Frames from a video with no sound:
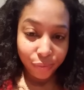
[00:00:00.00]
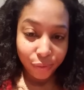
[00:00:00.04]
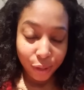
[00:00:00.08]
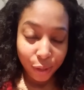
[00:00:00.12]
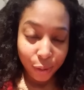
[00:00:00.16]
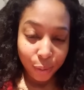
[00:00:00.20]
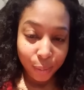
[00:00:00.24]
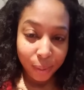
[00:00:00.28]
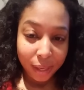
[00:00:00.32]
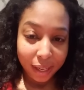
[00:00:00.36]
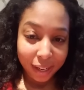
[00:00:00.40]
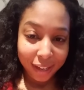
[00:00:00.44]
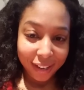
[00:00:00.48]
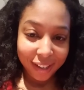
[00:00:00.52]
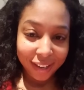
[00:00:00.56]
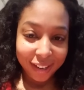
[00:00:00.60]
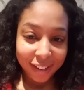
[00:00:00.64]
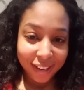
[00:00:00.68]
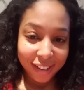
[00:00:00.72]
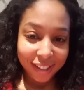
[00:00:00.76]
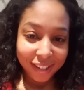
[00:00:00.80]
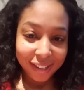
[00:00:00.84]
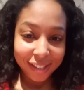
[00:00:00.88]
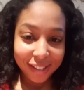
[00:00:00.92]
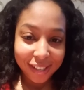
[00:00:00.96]
oh my
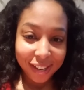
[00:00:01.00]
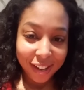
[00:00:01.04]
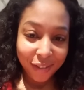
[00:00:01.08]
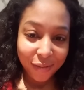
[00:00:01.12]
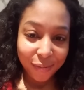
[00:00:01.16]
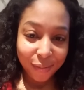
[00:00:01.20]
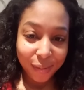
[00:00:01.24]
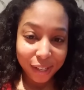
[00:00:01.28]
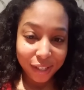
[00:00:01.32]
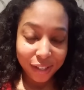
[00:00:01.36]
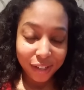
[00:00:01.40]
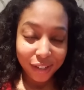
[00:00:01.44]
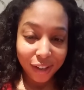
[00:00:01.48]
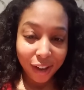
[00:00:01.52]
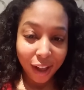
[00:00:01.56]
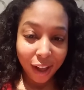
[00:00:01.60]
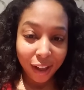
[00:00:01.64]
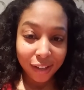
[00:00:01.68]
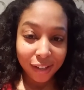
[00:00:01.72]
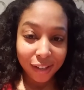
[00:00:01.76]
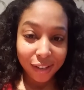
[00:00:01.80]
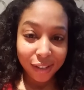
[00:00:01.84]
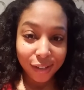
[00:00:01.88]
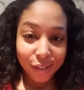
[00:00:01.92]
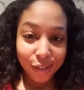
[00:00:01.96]
goodness, I miss
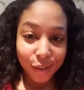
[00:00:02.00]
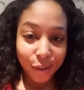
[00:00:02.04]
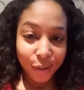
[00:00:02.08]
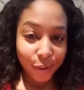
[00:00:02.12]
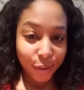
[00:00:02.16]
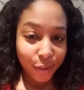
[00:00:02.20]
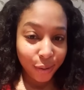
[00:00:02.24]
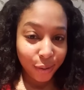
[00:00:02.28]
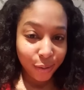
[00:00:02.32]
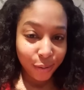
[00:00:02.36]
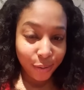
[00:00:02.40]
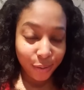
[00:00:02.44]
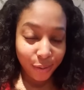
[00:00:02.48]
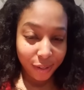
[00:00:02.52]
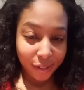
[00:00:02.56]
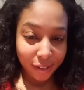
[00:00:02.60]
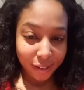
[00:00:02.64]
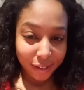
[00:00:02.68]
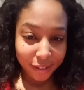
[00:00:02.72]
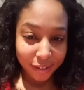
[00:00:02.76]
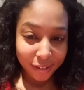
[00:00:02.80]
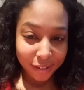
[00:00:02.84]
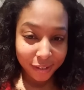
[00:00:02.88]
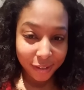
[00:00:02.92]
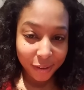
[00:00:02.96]
y'all so,
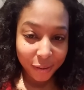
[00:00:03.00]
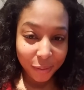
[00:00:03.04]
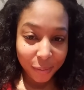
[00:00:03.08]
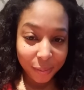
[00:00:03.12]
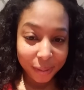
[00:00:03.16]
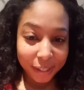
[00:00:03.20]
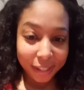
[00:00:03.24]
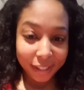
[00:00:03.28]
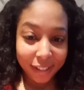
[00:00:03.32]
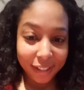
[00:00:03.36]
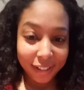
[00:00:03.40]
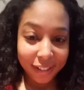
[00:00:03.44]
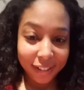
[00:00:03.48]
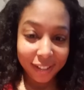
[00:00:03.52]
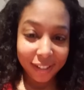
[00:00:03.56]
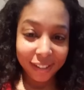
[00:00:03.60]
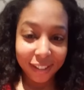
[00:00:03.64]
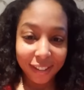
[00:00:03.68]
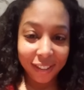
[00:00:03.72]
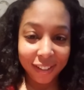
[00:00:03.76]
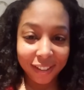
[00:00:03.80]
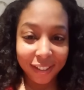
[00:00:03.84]
so, so much.